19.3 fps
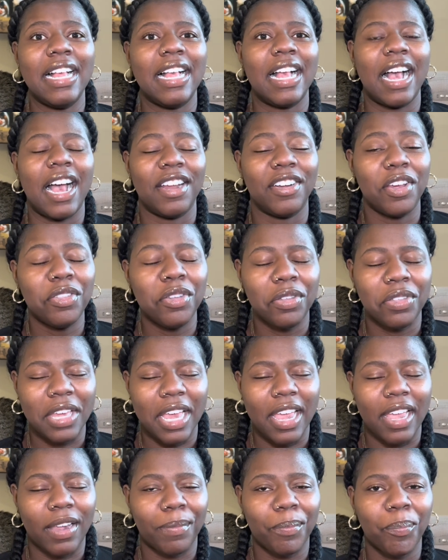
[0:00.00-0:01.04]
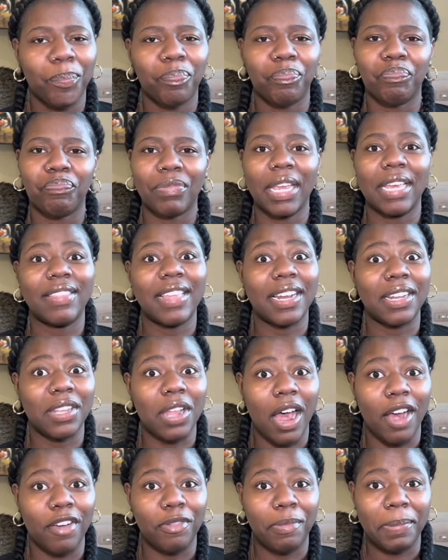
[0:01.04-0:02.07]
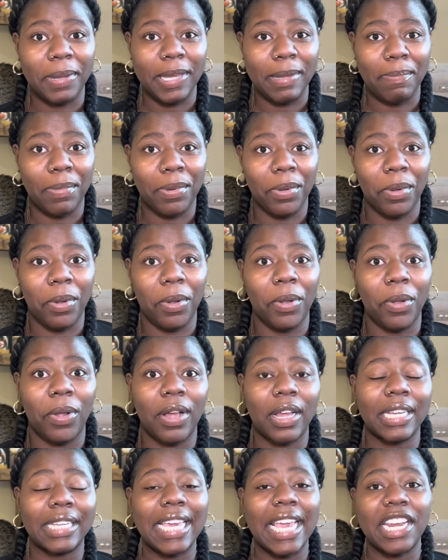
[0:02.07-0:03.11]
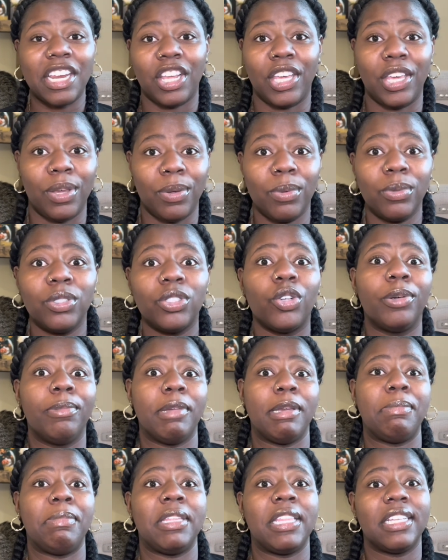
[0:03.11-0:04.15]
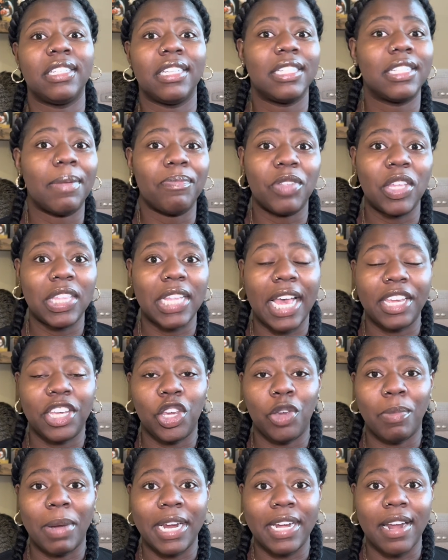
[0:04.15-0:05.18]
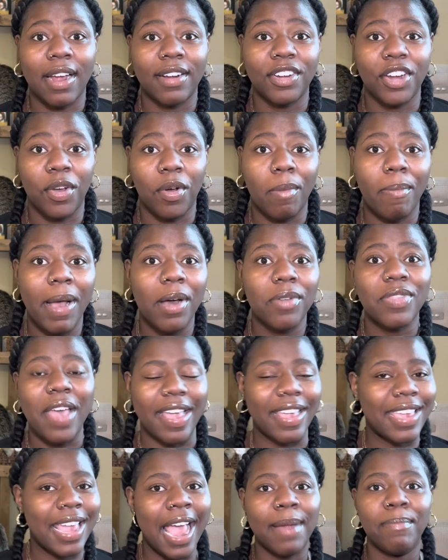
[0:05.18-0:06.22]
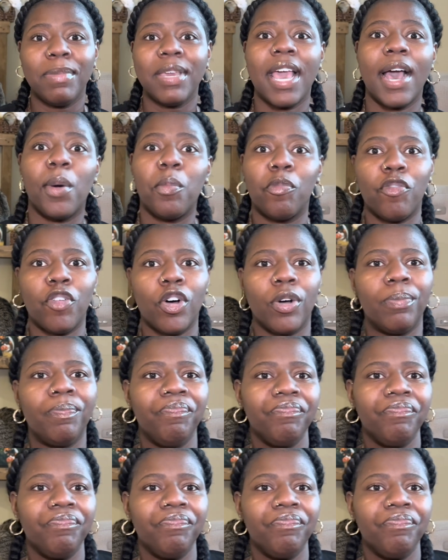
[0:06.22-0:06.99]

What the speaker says: Another thing that a lot of people can use, or maybe this is something that you might not know about that can be helpful.